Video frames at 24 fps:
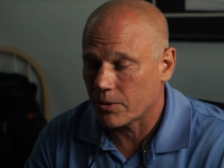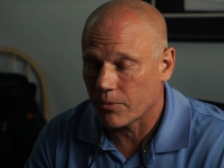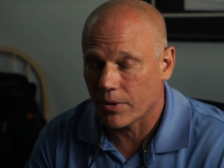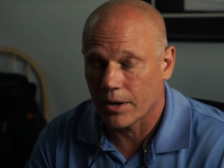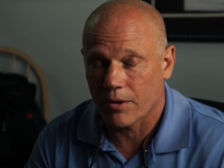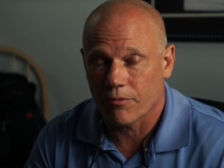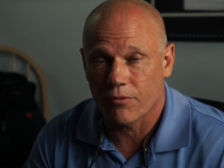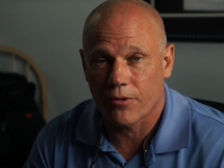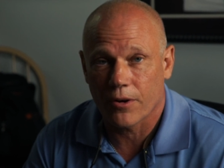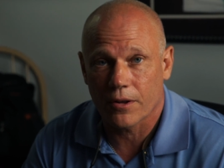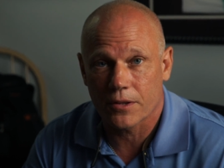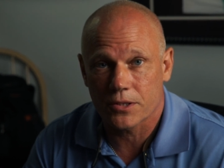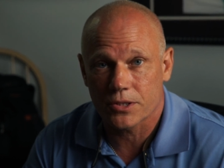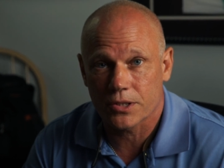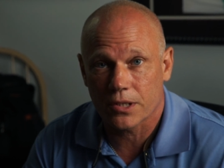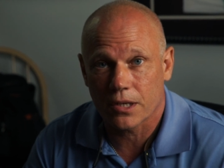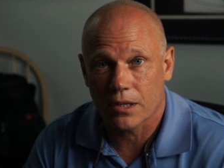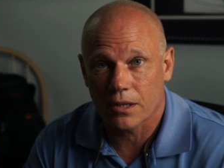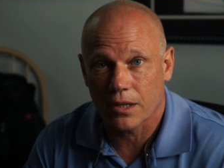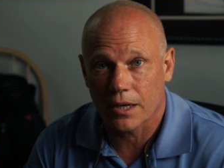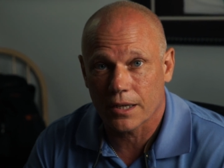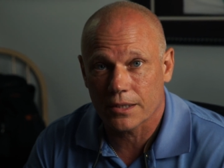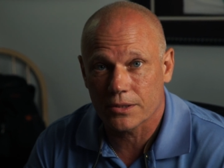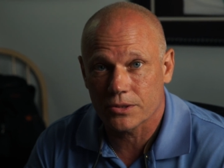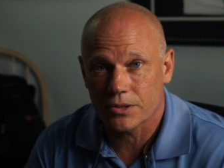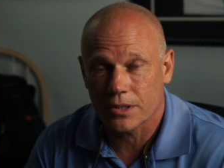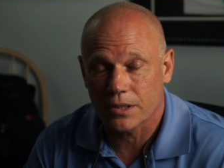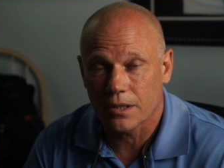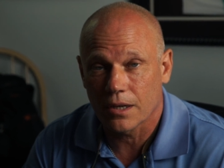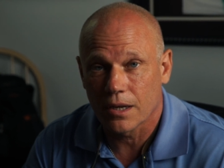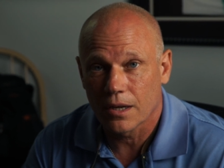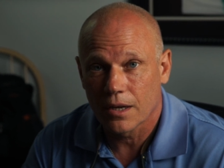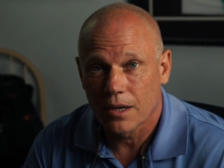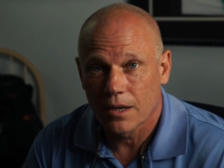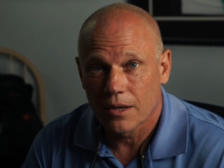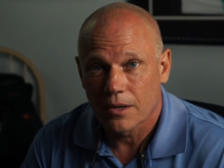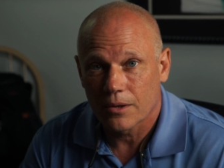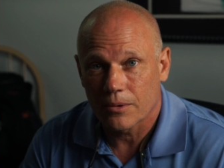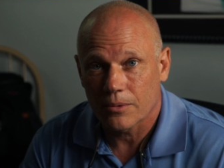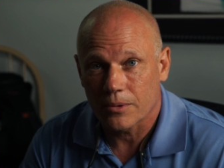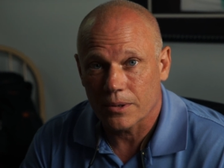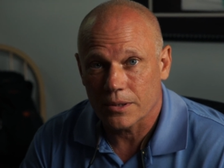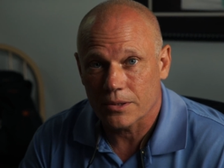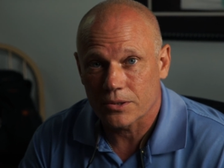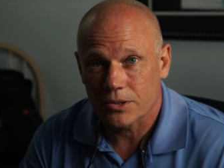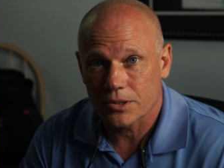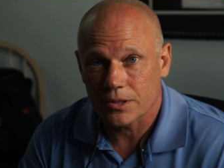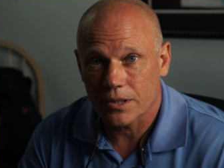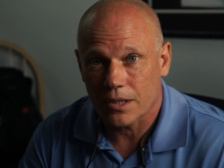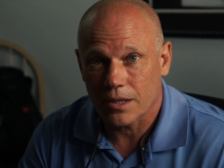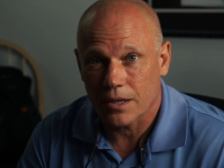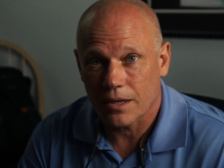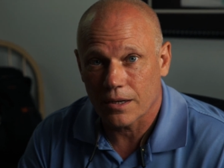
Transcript: grandfather's collection, which